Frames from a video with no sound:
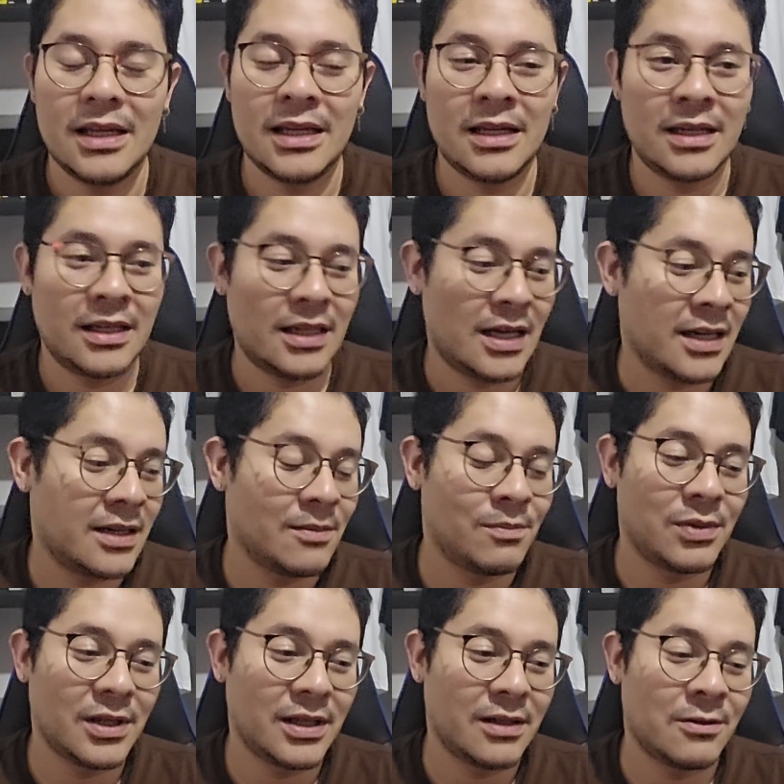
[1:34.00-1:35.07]
and I can
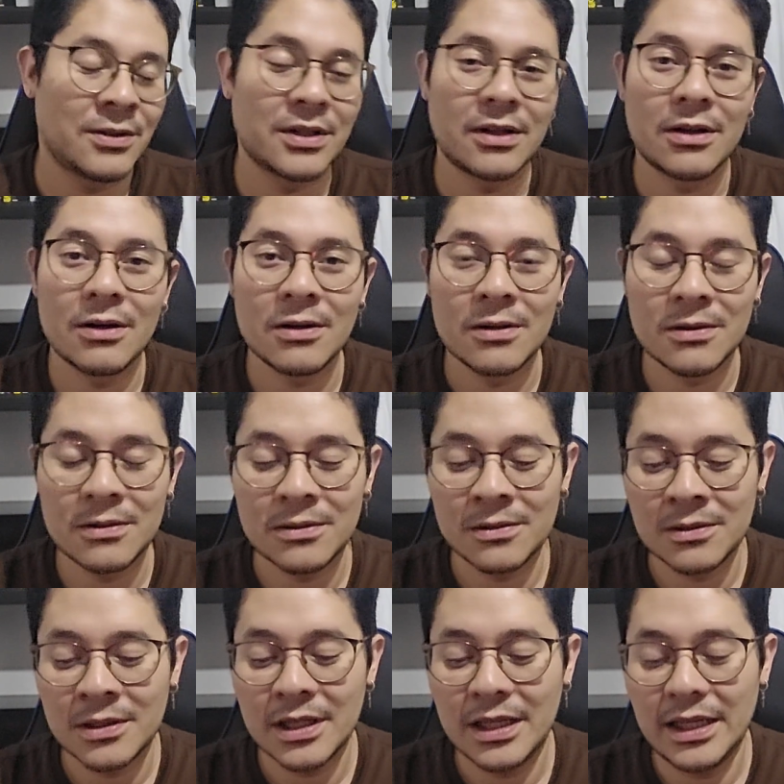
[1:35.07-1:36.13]
play it on the
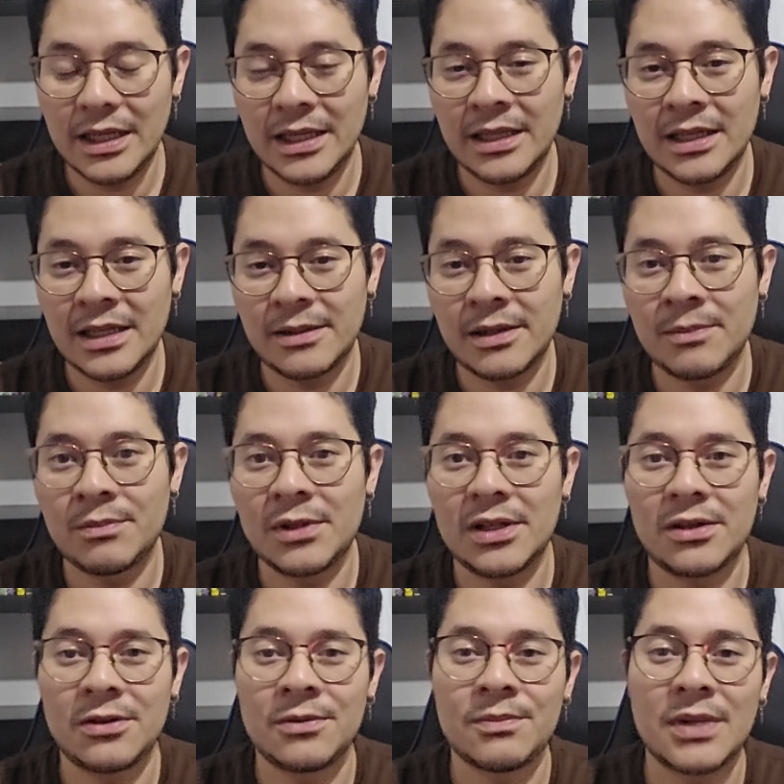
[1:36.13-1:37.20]
go, and I can play
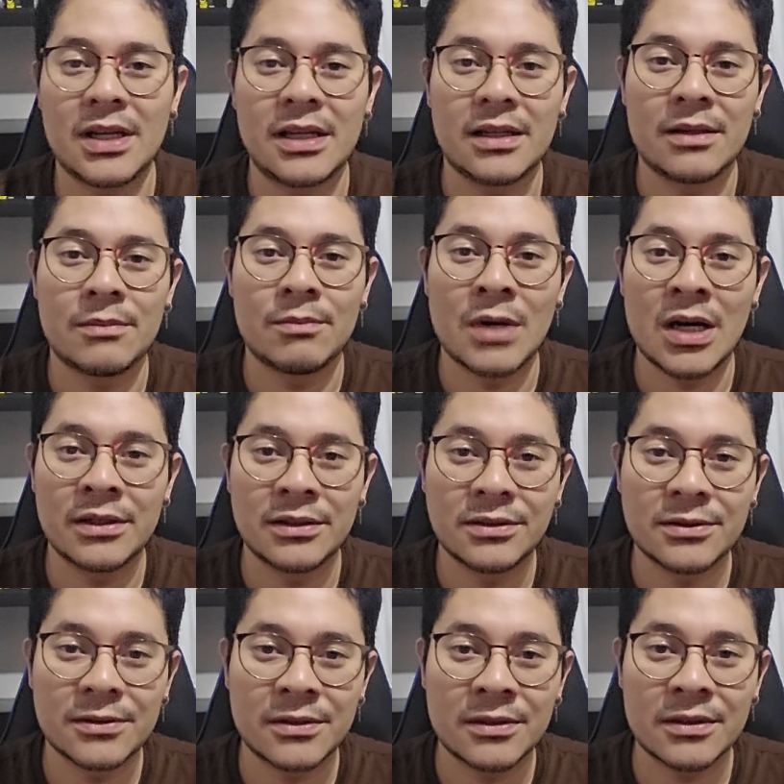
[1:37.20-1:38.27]
it on my
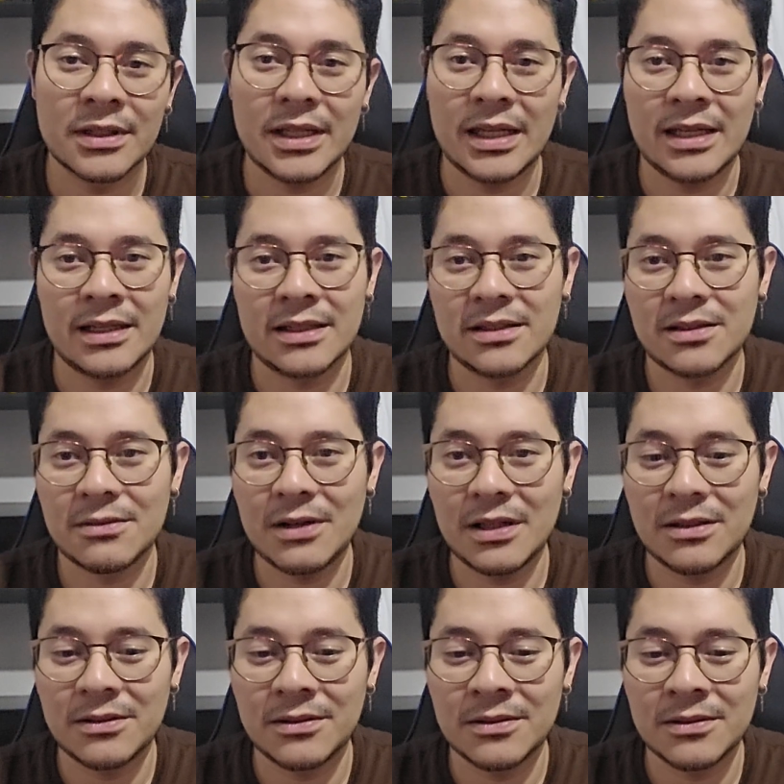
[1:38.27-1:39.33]
monitor, and it's
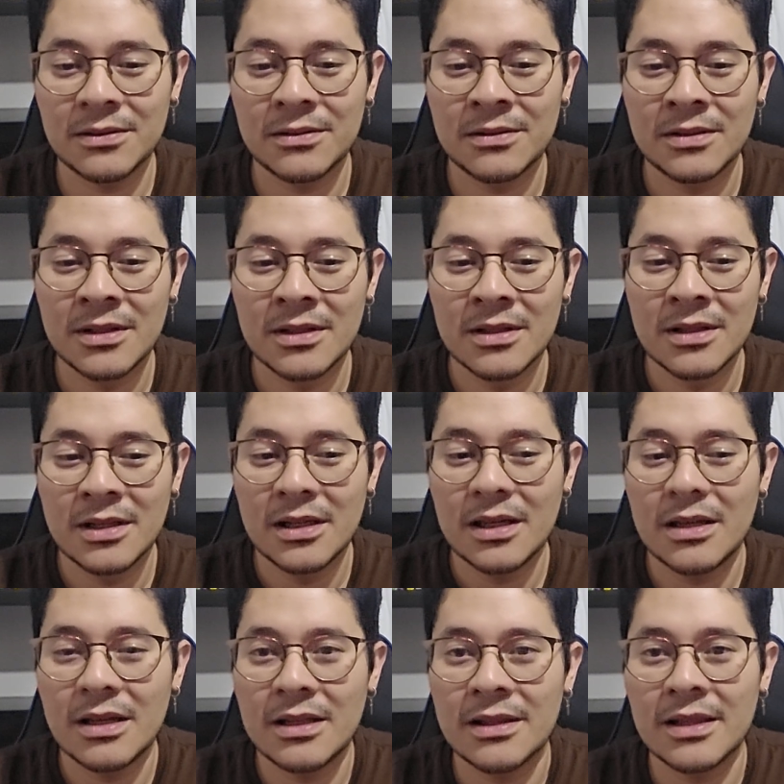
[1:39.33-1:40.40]
great.
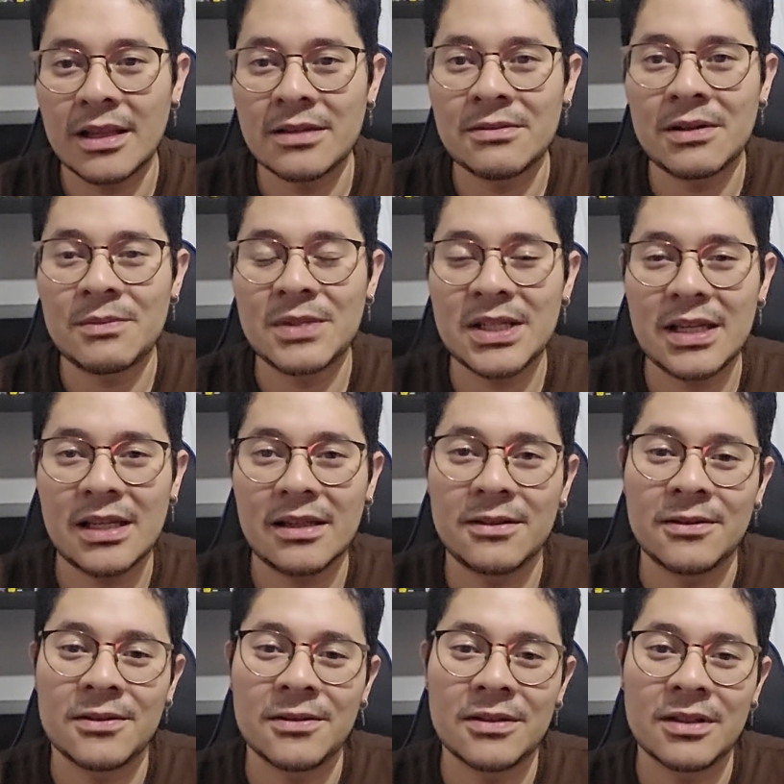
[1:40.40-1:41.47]
And that's what I'm saying.
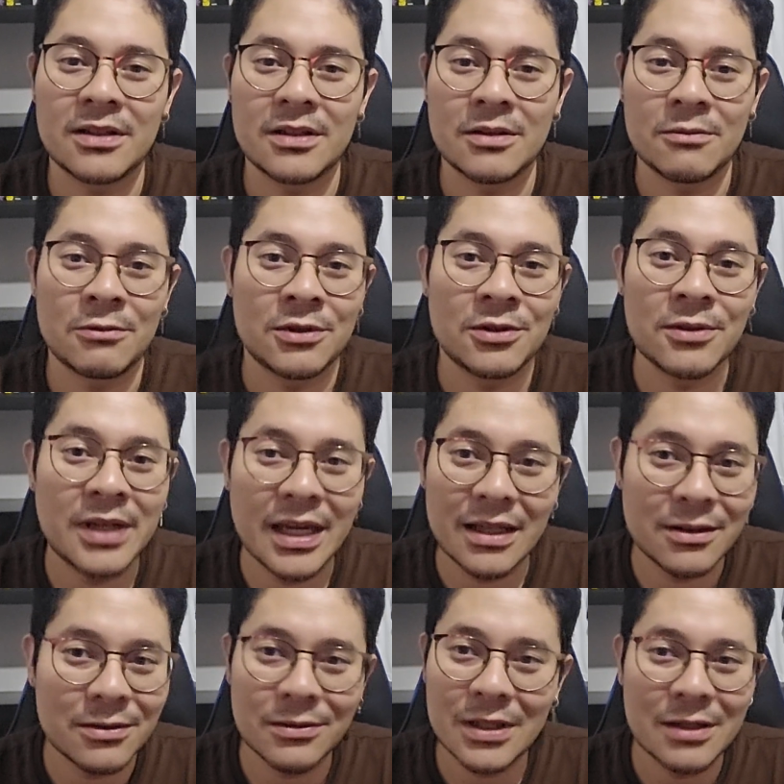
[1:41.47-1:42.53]
The you
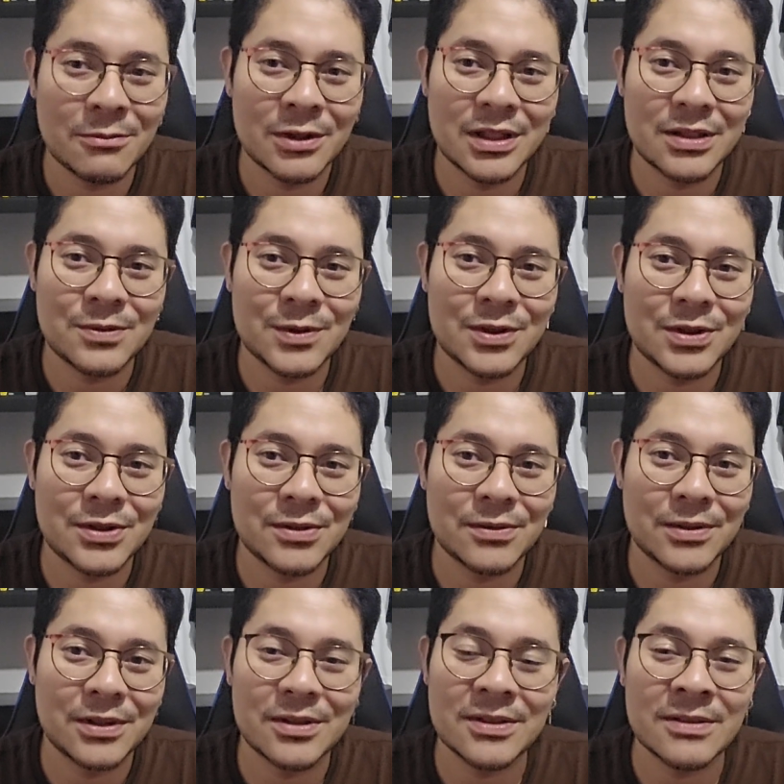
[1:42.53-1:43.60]
can't do that with the Switch 2.
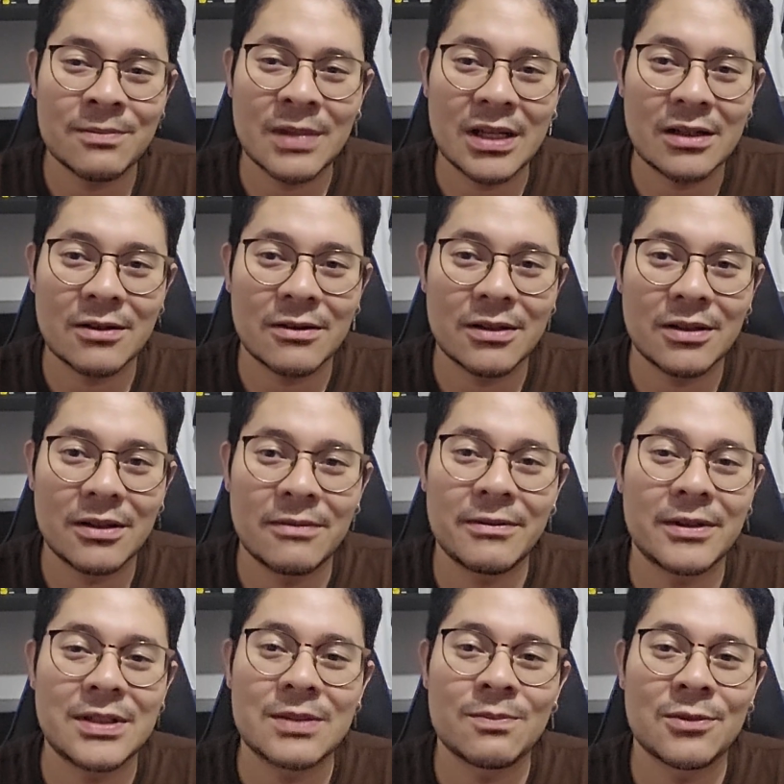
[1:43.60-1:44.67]
It doesn't matter if
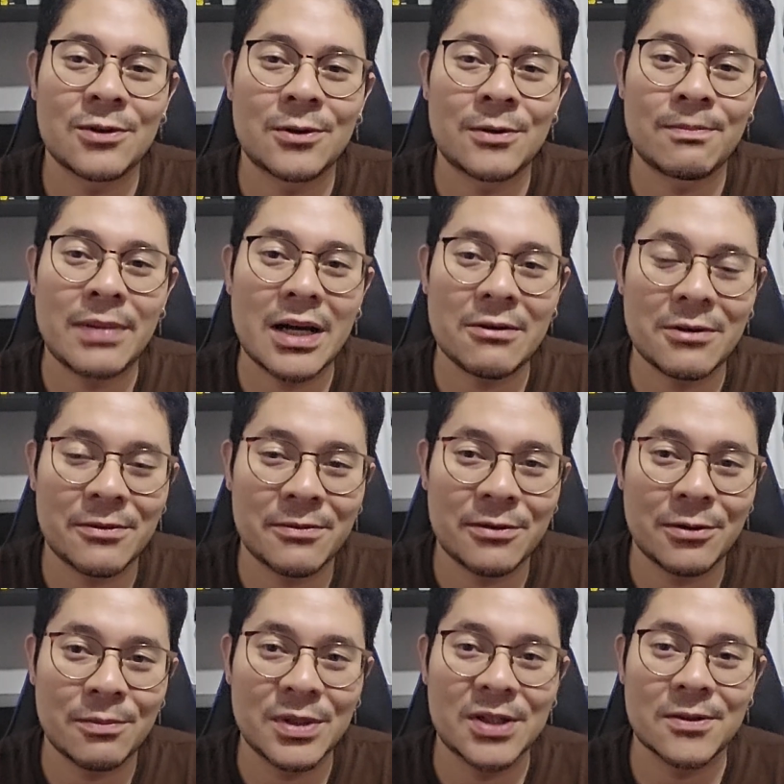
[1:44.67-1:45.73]
it's more
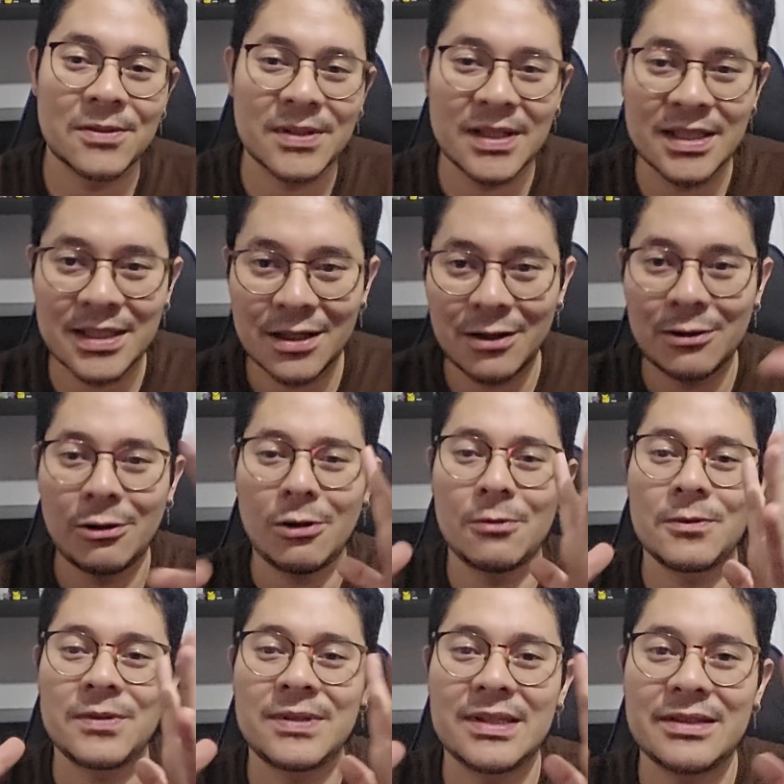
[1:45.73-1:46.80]
powerful because it's a
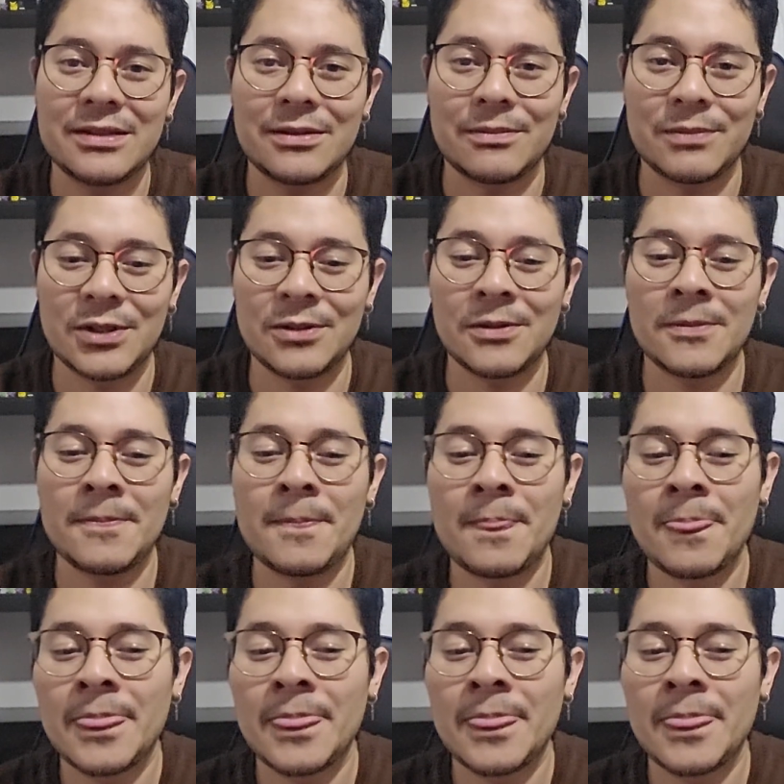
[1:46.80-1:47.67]
closed system.